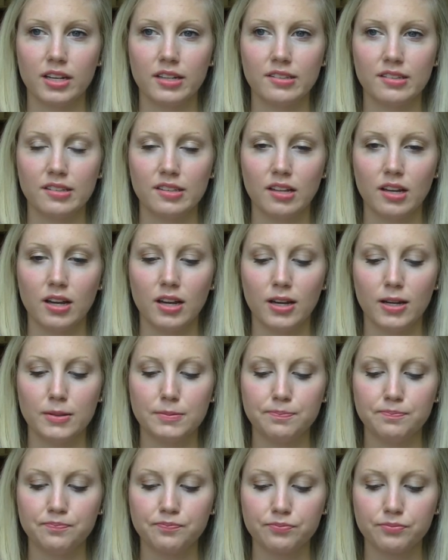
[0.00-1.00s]
It's
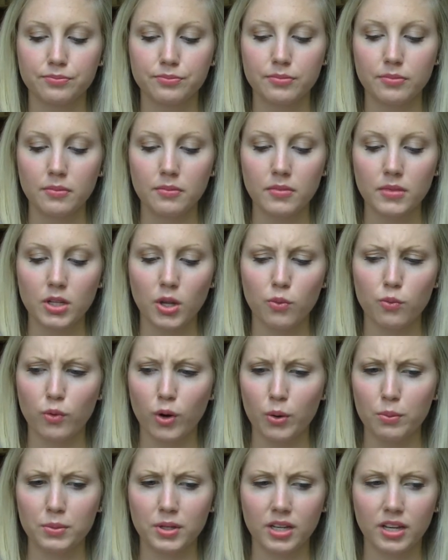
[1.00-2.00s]
the
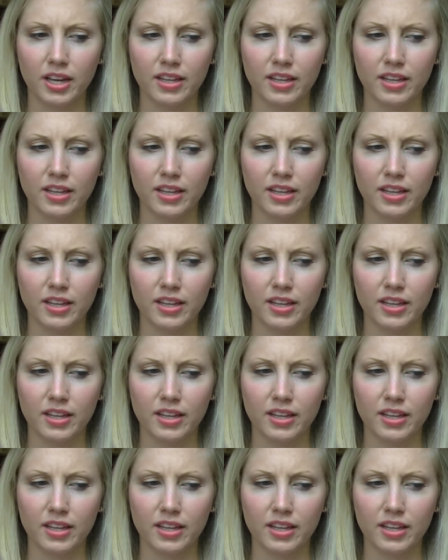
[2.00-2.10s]
Romeo,